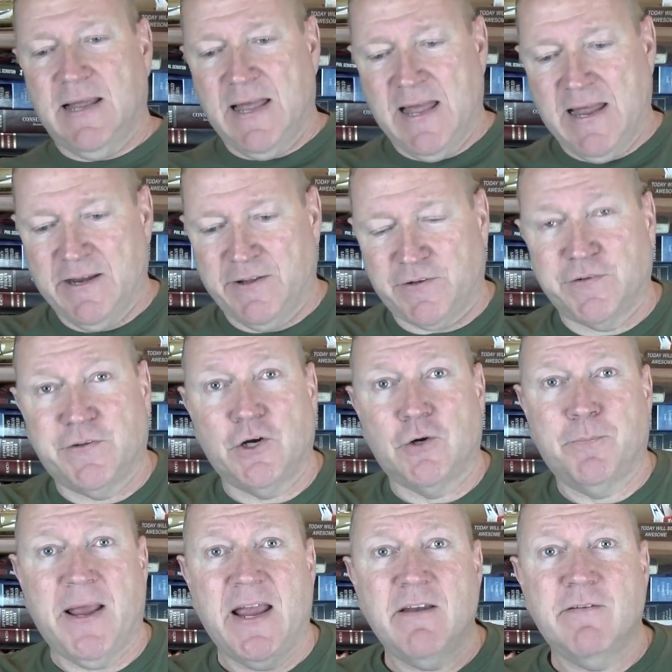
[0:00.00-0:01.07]
and it's
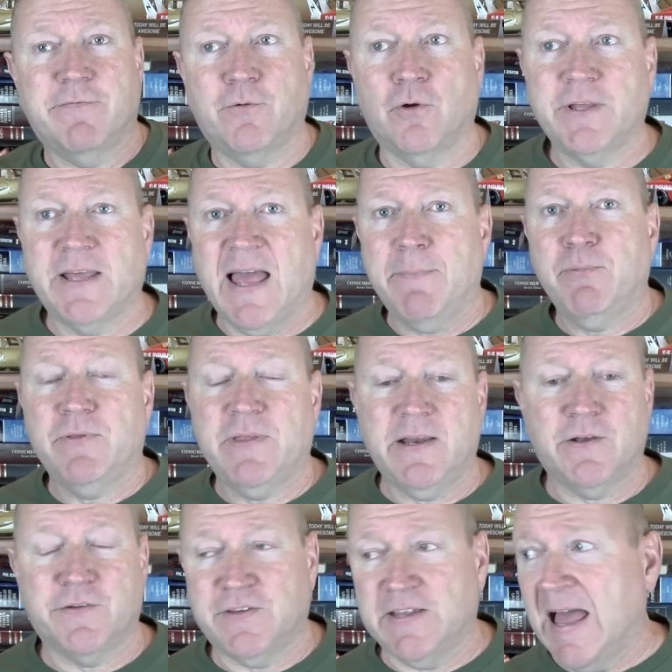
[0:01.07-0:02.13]
considered paid in full, are you happy with that?
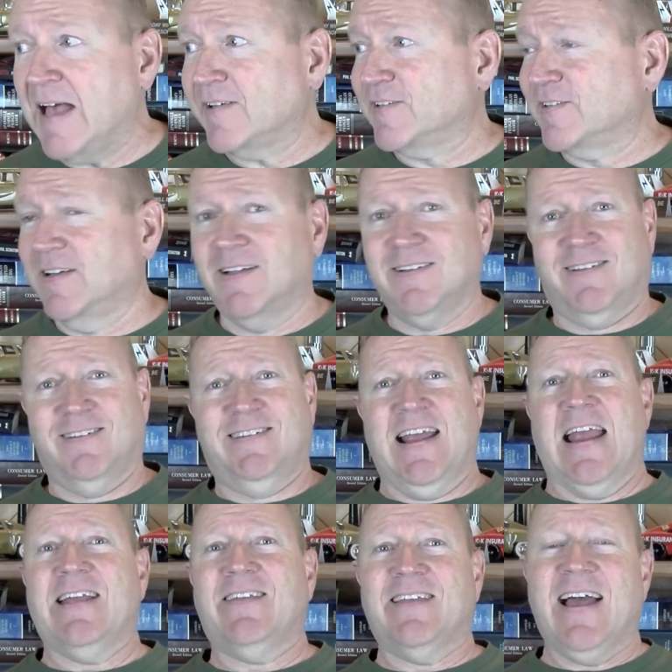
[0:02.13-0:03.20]
He goes, yes,
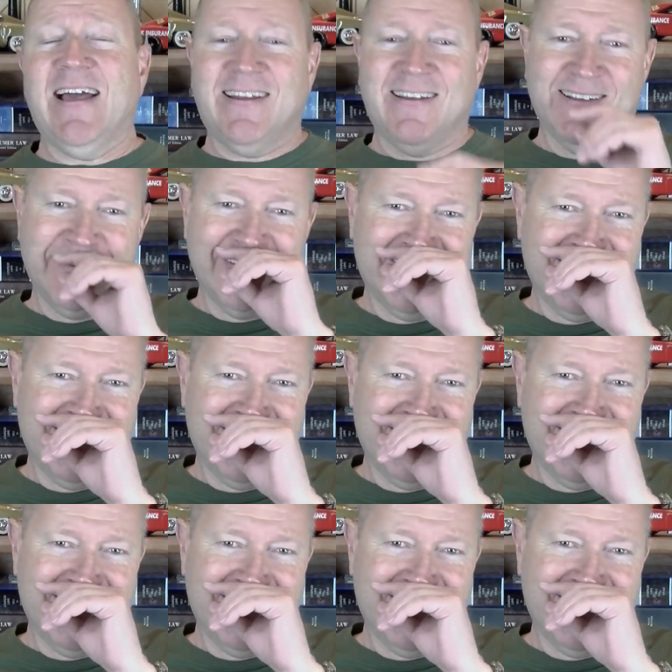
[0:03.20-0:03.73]
take that.